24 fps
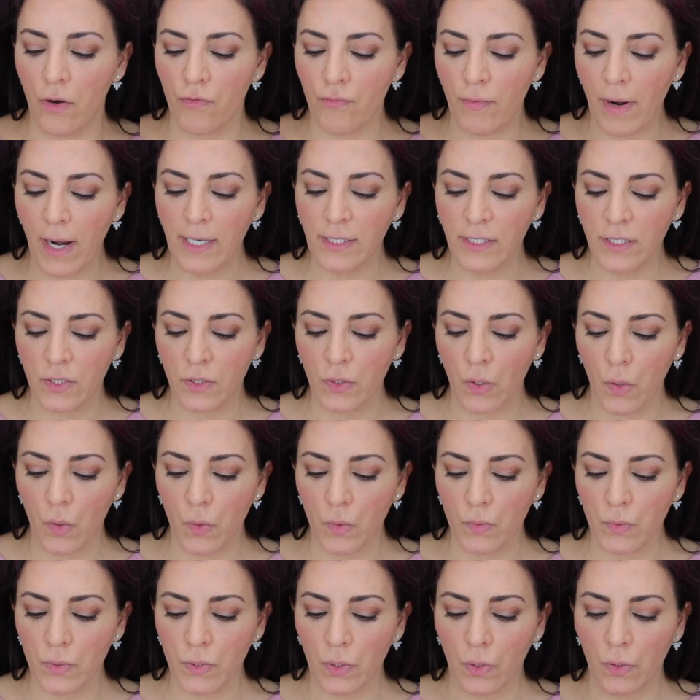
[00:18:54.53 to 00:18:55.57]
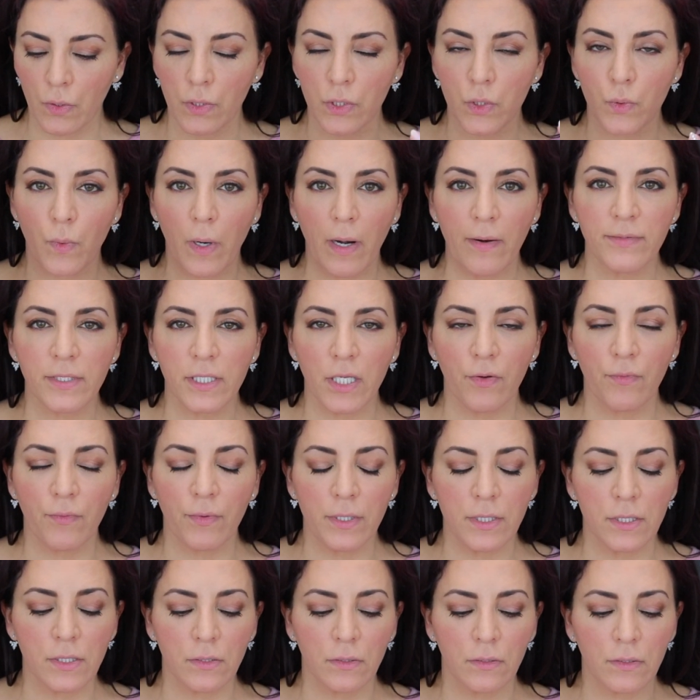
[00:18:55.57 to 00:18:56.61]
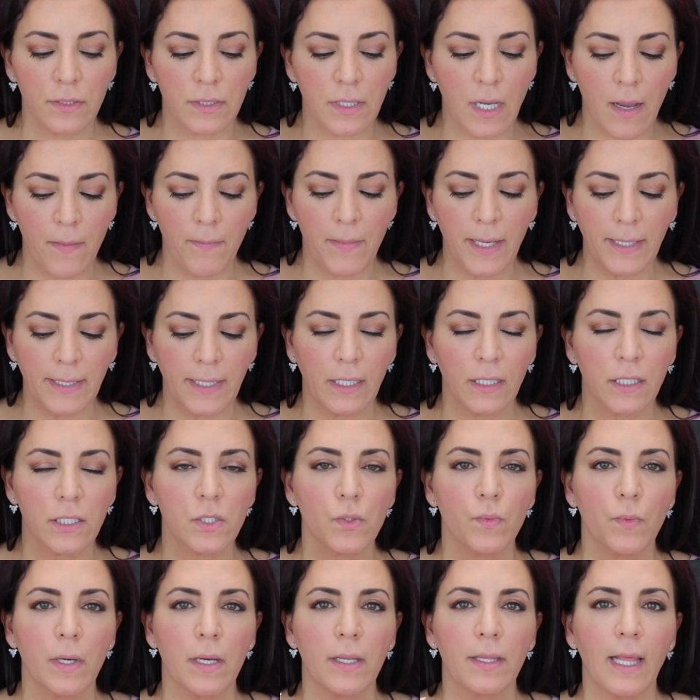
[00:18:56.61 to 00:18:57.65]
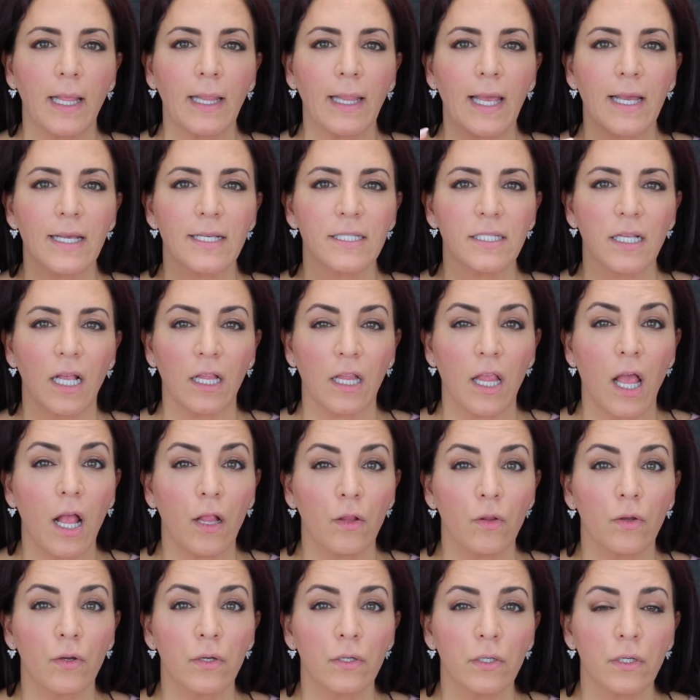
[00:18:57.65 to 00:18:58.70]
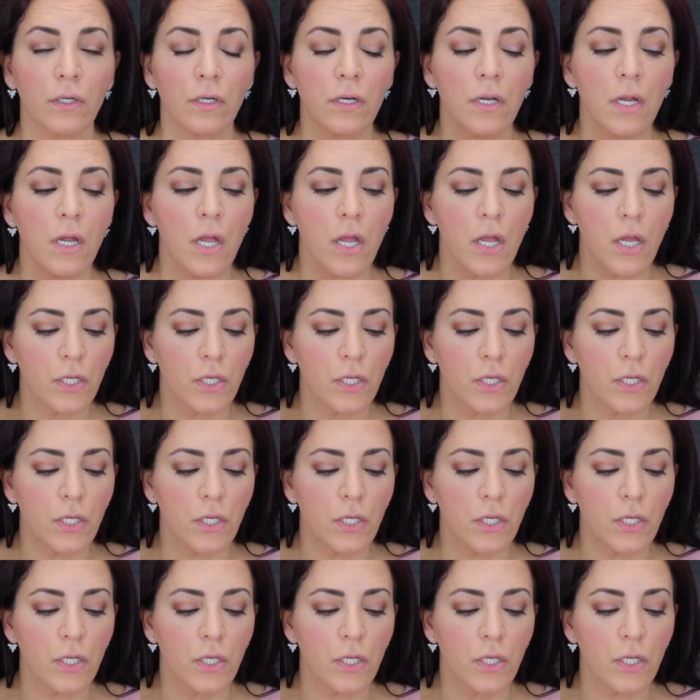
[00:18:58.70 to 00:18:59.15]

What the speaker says: rhinestones or Swarovski crystals on my nails where they last a lot longer.